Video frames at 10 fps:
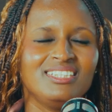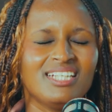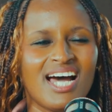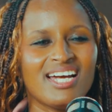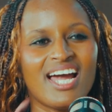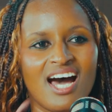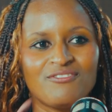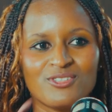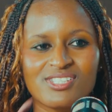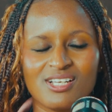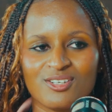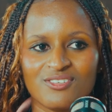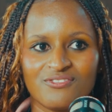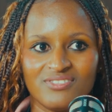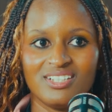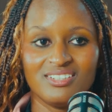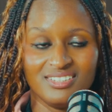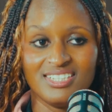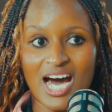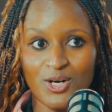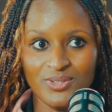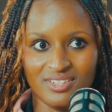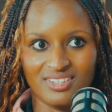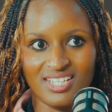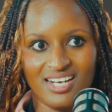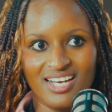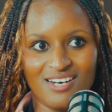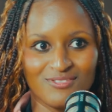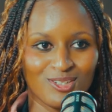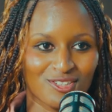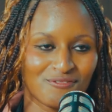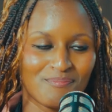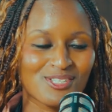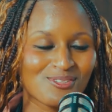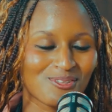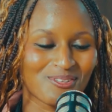I have used a lot of, now that I have a lot of personal